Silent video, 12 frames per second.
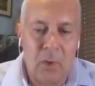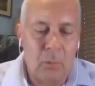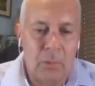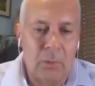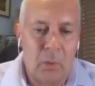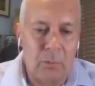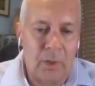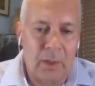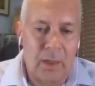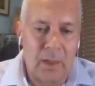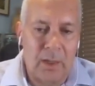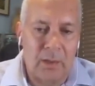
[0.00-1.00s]
We won't
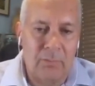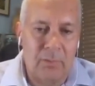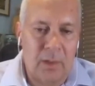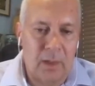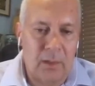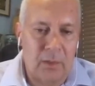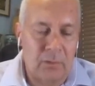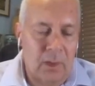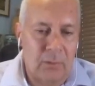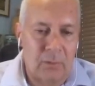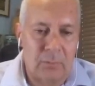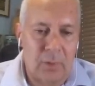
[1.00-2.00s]
need any of the
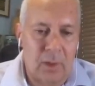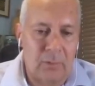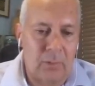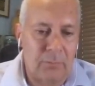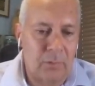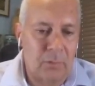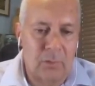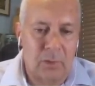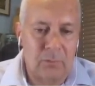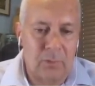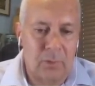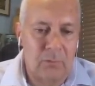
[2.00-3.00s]
other
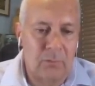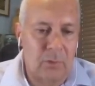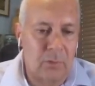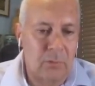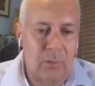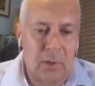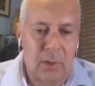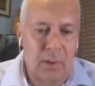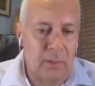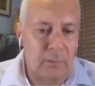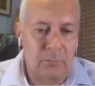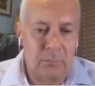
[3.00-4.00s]
infrastructure this year
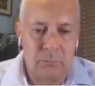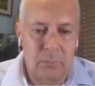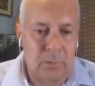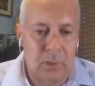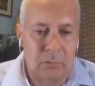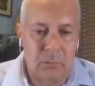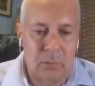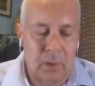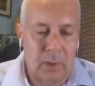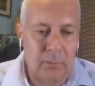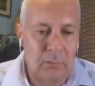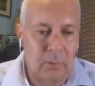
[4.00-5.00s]
because we're
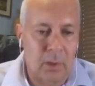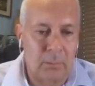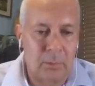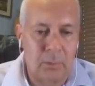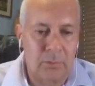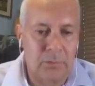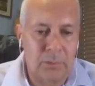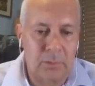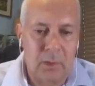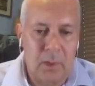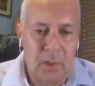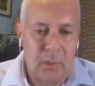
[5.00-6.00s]
not
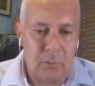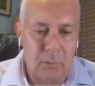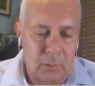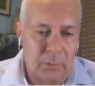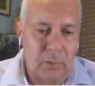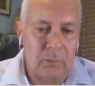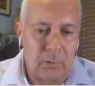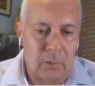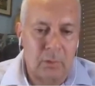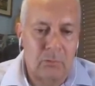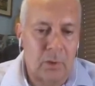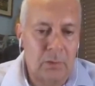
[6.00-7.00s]
producing. We'll be using
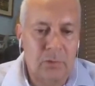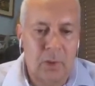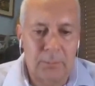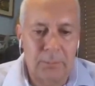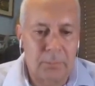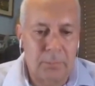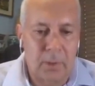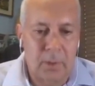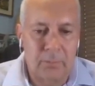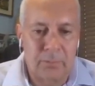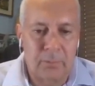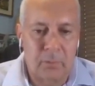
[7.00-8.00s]
the truck shop for
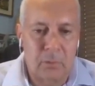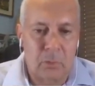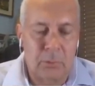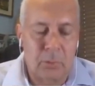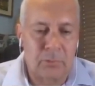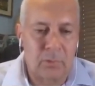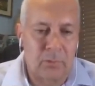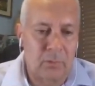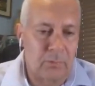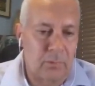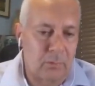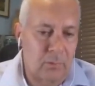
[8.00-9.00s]
the core processing
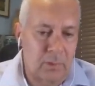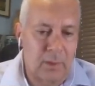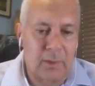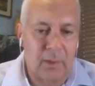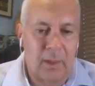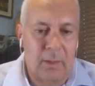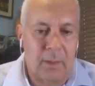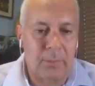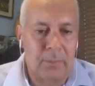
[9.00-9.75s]
facility in the camp.